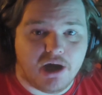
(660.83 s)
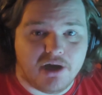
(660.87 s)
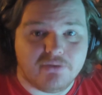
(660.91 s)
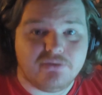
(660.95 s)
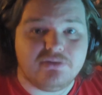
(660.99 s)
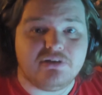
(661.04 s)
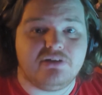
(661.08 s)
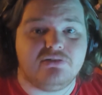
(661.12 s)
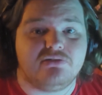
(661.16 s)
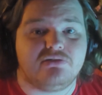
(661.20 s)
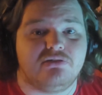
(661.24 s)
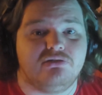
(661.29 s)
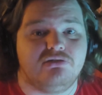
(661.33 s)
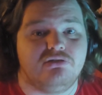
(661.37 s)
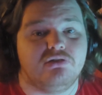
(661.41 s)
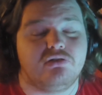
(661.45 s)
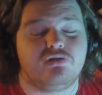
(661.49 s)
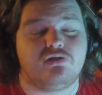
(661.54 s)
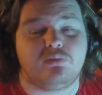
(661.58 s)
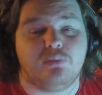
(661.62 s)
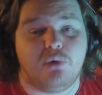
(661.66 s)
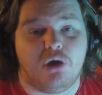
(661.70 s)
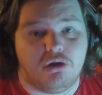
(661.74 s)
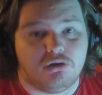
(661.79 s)
these into
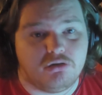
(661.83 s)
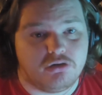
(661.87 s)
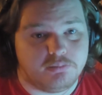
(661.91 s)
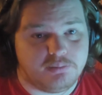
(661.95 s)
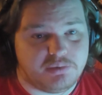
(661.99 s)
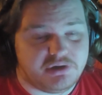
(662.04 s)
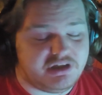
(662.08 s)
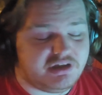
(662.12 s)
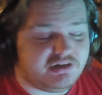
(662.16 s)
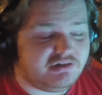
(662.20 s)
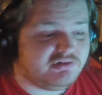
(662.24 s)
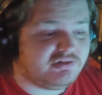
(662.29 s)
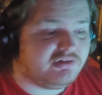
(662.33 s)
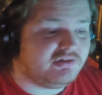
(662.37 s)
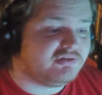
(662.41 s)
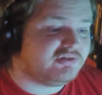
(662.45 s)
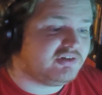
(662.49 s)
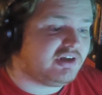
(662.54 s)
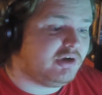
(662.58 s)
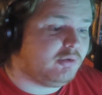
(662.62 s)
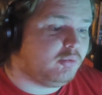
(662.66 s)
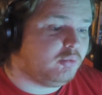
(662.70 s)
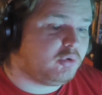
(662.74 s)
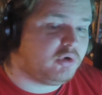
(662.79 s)
smaller pieces
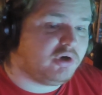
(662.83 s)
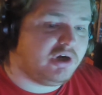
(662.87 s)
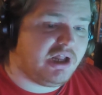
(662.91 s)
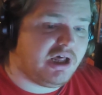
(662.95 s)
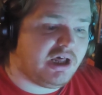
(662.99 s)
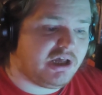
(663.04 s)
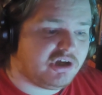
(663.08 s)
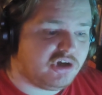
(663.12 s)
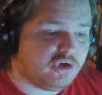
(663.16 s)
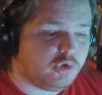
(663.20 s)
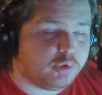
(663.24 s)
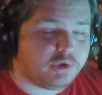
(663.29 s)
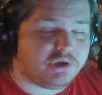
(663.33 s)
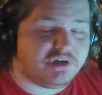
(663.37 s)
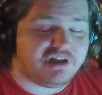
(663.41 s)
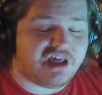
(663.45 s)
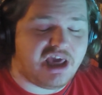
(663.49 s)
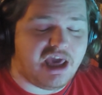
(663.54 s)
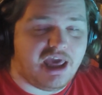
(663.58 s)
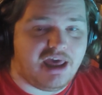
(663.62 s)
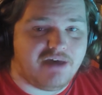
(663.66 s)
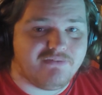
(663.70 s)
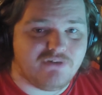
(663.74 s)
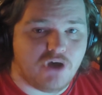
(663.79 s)
and we're not going to
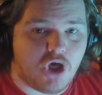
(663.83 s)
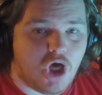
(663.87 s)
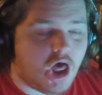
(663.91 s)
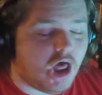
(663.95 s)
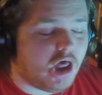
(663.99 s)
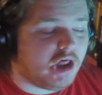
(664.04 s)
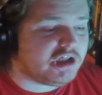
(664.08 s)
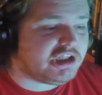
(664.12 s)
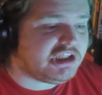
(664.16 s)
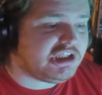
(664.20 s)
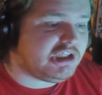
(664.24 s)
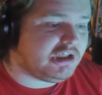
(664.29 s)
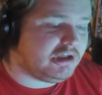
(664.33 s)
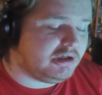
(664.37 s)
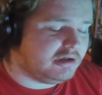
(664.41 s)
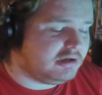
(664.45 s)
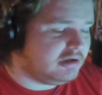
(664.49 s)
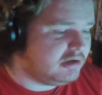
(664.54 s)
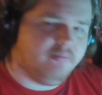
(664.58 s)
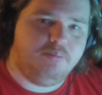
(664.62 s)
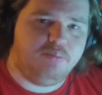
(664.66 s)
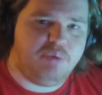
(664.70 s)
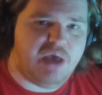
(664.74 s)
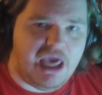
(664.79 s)
have
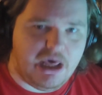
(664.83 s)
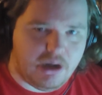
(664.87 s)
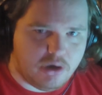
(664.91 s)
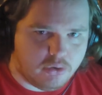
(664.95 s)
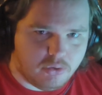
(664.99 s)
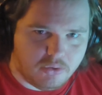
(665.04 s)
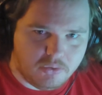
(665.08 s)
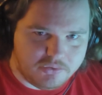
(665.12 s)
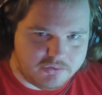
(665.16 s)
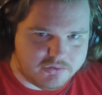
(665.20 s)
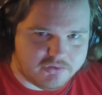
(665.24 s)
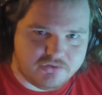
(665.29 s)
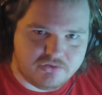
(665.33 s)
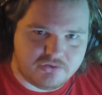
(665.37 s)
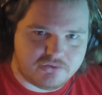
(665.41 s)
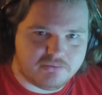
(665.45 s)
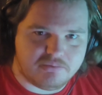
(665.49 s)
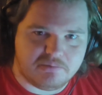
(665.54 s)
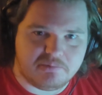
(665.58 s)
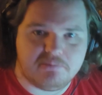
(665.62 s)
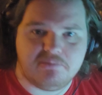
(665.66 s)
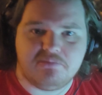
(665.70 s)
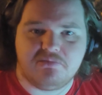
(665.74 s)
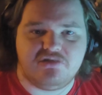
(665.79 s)
onion petals
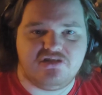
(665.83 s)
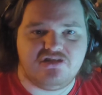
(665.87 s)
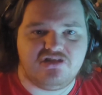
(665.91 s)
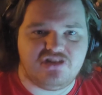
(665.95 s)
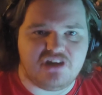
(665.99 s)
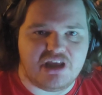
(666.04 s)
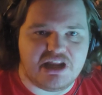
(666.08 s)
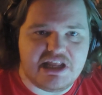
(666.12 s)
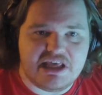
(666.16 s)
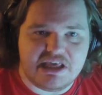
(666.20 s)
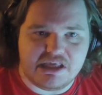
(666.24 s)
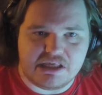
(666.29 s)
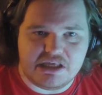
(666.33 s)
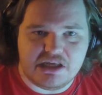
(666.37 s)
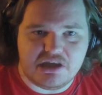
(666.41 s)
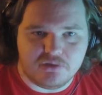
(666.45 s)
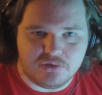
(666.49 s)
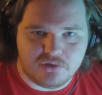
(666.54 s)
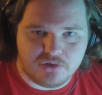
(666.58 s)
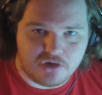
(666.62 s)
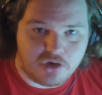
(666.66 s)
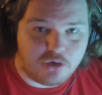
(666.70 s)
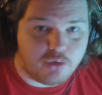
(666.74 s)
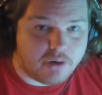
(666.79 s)
sitting
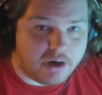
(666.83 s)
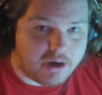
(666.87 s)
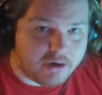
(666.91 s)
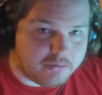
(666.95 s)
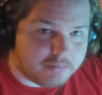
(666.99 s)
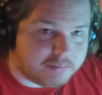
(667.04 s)
in the ground